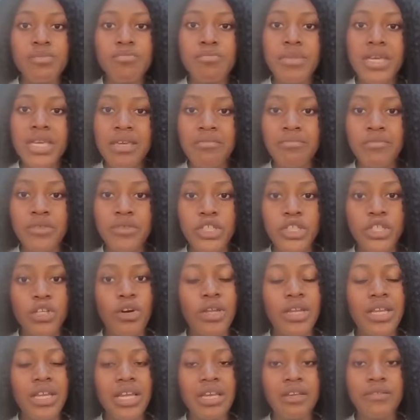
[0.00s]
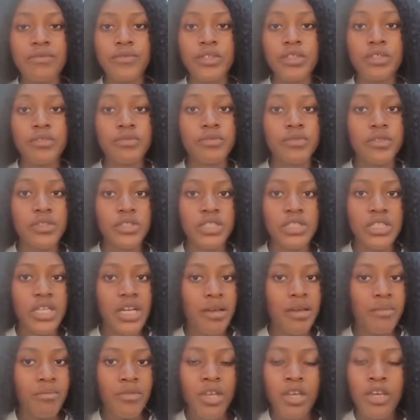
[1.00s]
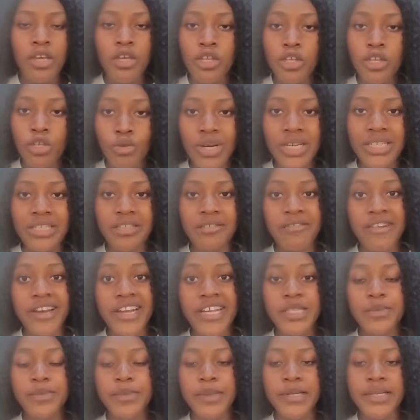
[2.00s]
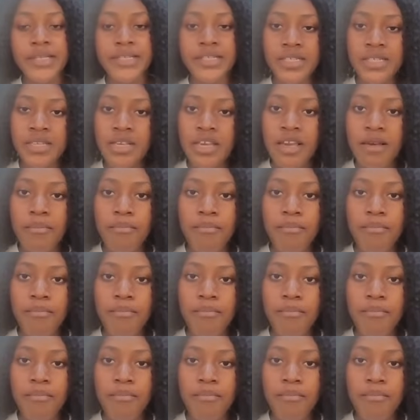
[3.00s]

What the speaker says: making money online for the first time, you are the right place.